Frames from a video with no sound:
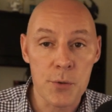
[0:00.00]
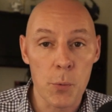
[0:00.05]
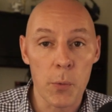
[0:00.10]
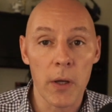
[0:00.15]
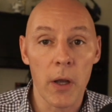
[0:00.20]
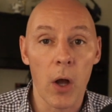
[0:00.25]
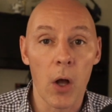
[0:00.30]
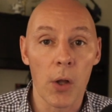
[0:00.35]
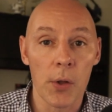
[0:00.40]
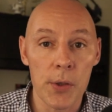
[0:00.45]
we
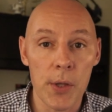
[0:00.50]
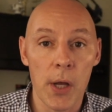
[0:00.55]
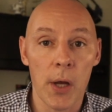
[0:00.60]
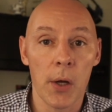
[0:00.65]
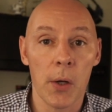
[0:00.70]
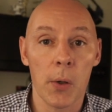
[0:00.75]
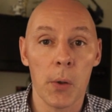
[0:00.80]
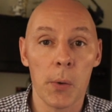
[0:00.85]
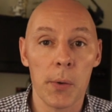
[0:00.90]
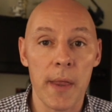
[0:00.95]
all
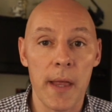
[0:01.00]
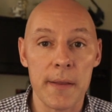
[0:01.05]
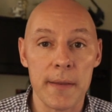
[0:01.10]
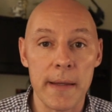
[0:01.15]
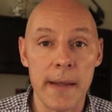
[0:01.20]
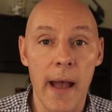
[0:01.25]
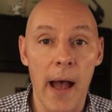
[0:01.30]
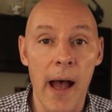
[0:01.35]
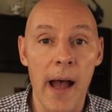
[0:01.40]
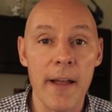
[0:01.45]
know that
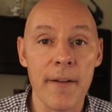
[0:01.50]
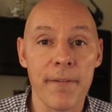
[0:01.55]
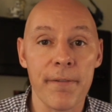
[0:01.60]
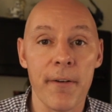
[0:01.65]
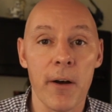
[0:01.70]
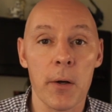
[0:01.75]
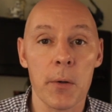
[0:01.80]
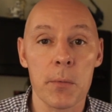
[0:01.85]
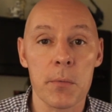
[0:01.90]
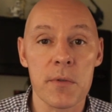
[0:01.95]
the
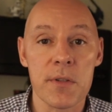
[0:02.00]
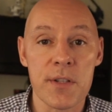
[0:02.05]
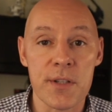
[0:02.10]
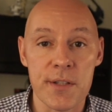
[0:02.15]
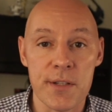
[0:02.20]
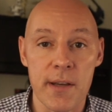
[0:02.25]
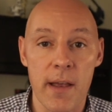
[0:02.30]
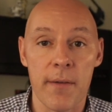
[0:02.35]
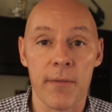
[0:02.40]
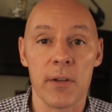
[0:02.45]
iPhone
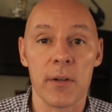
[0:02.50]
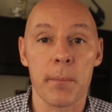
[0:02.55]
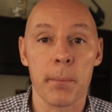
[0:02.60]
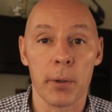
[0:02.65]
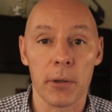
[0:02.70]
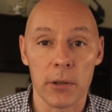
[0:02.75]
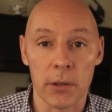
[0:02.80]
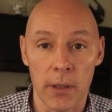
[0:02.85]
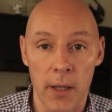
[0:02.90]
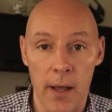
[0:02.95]
7
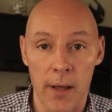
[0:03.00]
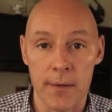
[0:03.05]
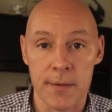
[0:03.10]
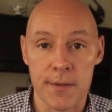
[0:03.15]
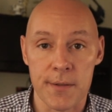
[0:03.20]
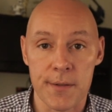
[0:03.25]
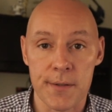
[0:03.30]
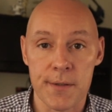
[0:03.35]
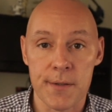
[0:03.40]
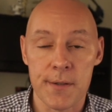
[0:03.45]

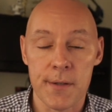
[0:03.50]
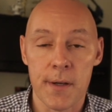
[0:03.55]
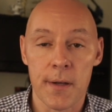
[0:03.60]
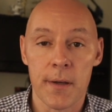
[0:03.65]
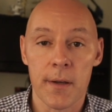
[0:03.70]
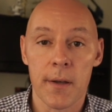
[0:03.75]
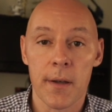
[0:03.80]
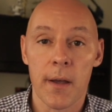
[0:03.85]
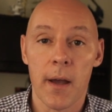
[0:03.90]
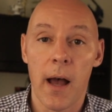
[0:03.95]
Plus
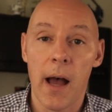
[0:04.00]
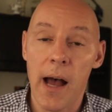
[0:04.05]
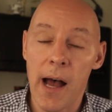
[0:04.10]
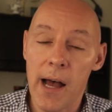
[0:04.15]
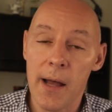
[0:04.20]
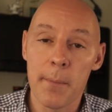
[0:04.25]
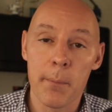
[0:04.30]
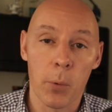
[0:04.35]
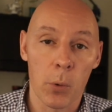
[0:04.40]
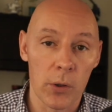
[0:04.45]

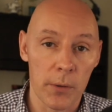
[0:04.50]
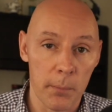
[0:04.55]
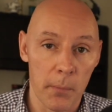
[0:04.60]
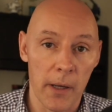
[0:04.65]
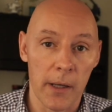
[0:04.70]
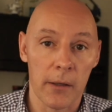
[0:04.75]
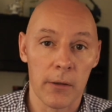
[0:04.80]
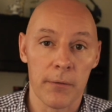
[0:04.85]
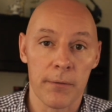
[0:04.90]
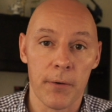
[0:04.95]
onboard
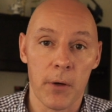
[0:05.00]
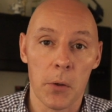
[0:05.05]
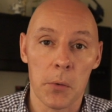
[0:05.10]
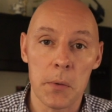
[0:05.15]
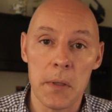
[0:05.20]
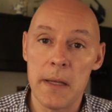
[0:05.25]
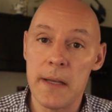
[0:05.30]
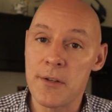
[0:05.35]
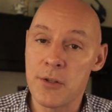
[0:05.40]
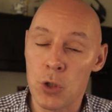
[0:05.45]

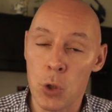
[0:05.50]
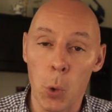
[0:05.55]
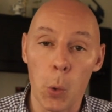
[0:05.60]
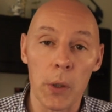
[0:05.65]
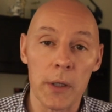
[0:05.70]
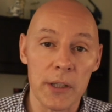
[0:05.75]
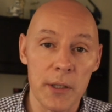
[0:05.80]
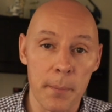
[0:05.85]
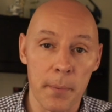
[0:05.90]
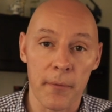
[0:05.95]
microphone is
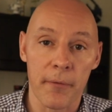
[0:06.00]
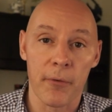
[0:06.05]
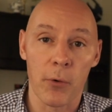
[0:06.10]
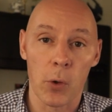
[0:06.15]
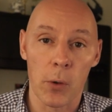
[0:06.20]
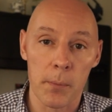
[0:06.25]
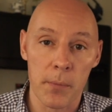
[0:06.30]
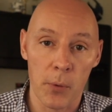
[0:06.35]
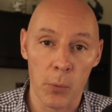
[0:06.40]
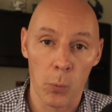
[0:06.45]
going to
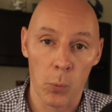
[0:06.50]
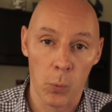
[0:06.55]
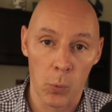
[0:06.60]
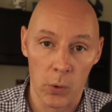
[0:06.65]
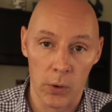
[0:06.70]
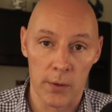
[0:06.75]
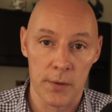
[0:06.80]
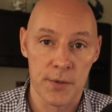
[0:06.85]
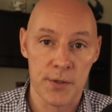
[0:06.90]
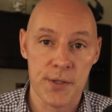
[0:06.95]
perform the
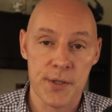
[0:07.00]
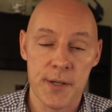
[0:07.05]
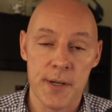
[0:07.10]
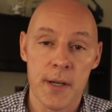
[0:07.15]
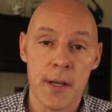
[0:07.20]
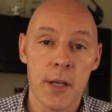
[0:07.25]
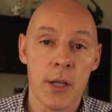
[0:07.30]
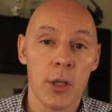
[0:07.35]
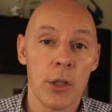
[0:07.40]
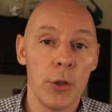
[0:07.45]
worst.
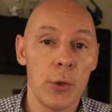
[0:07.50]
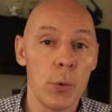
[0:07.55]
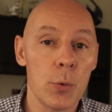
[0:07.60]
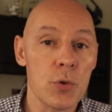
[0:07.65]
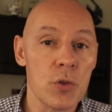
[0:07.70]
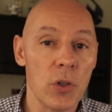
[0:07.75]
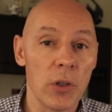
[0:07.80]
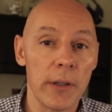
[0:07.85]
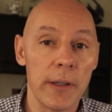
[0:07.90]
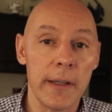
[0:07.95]

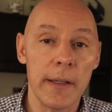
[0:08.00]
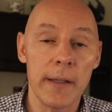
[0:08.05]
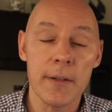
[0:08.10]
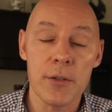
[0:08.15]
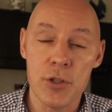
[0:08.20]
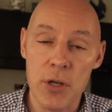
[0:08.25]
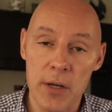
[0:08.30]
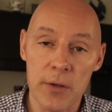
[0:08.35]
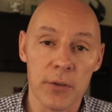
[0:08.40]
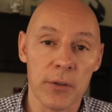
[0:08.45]
Usually,
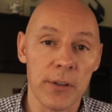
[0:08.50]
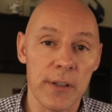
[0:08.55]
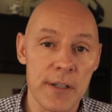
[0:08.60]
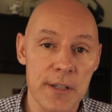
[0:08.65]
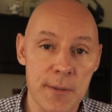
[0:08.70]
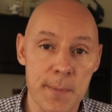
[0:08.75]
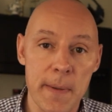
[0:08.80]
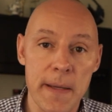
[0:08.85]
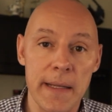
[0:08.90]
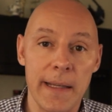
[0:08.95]
generally
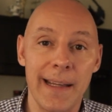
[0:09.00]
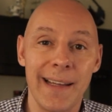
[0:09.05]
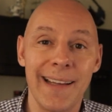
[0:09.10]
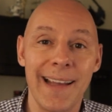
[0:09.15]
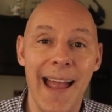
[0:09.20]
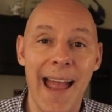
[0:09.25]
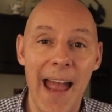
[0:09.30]
speaking,